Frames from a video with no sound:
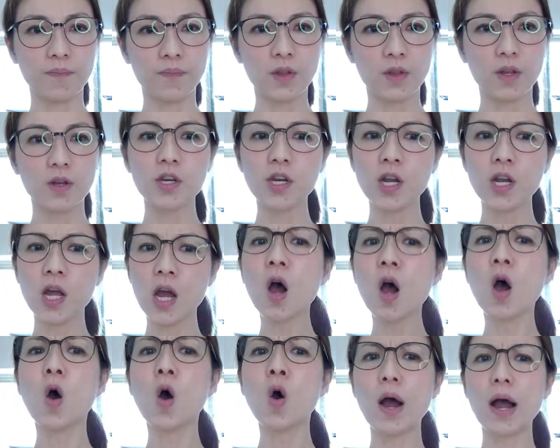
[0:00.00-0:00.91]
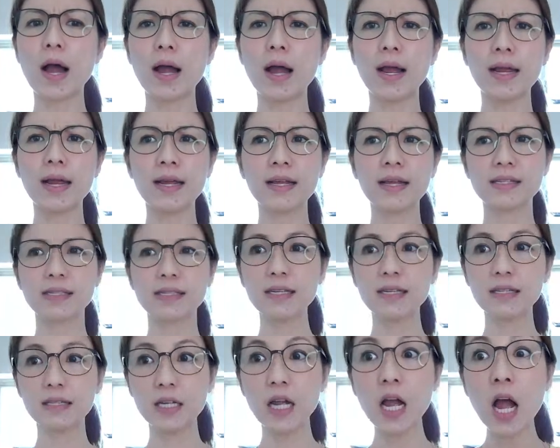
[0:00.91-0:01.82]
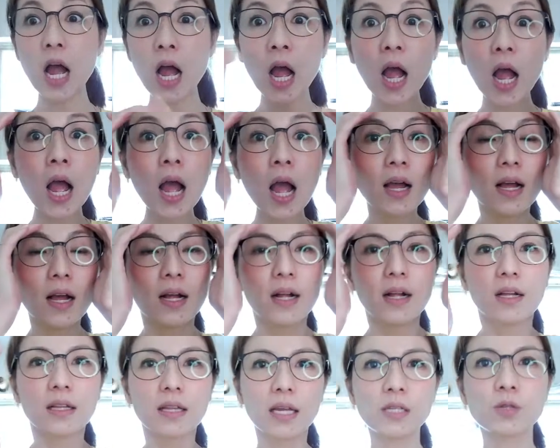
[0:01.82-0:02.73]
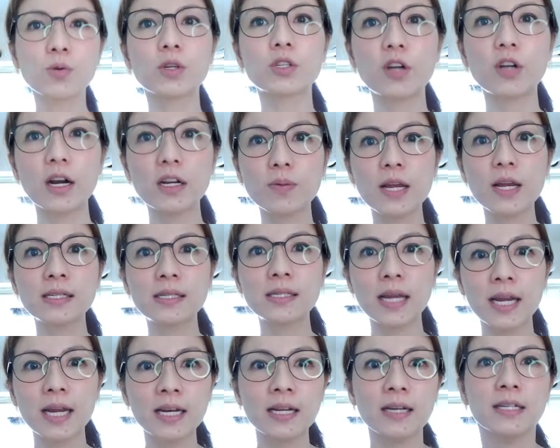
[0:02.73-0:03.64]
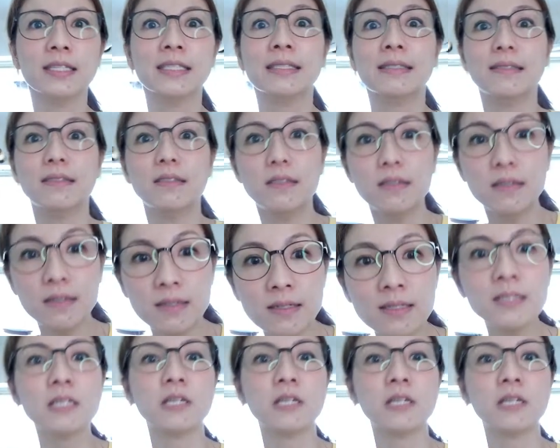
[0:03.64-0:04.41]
No, I see. That's what drives me insane. Ugh.